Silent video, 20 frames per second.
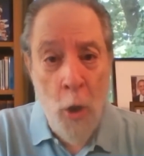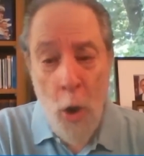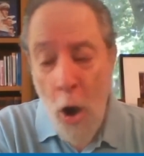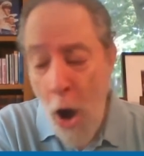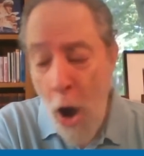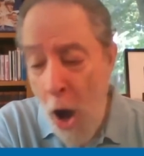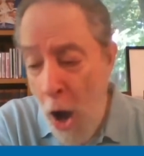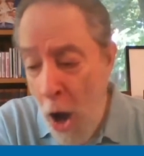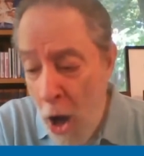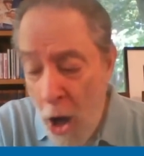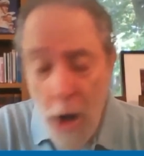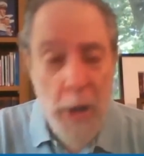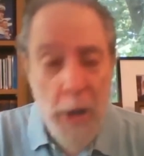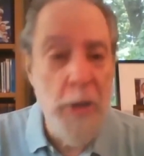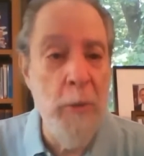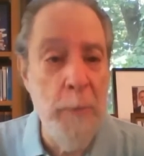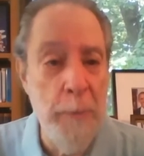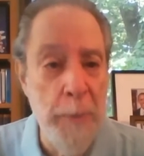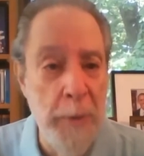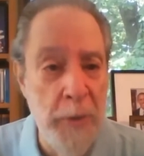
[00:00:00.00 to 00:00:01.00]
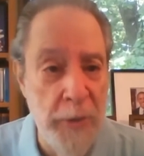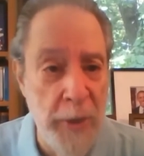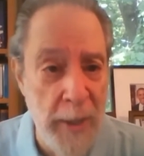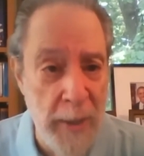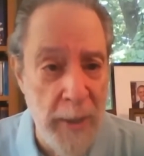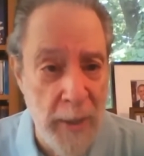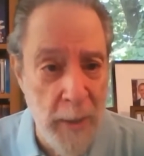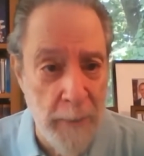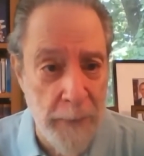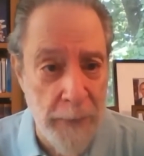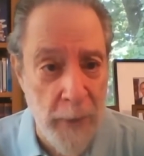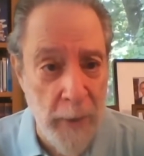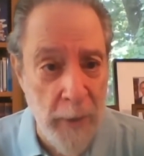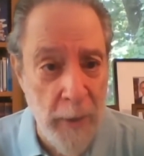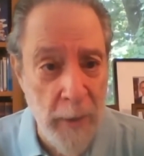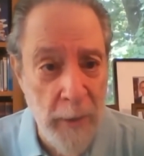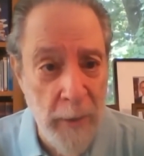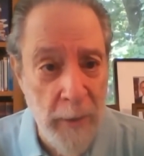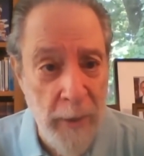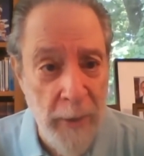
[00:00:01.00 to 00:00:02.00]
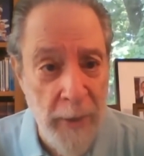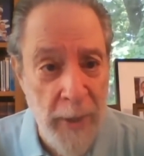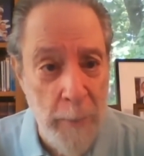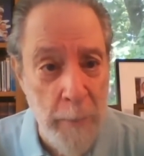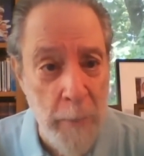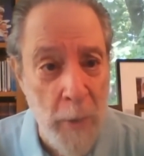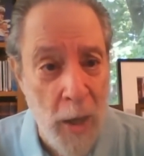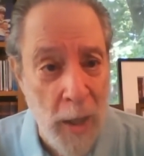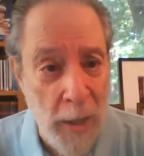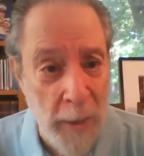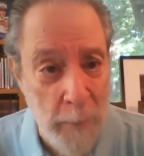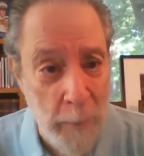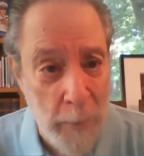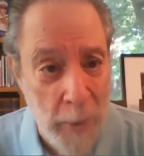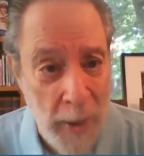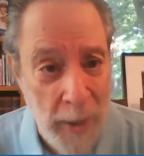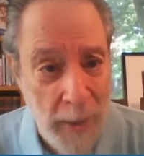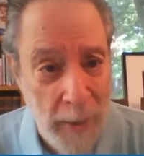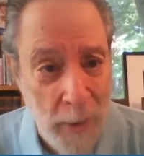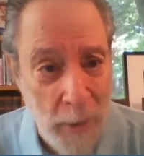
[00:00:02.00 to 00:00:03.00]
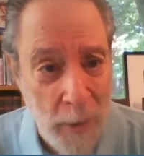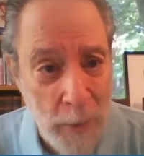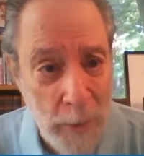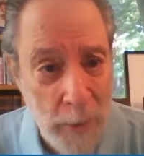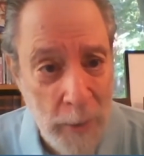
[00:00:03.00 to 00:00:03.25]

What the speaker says: 100% different than Marlon Brando.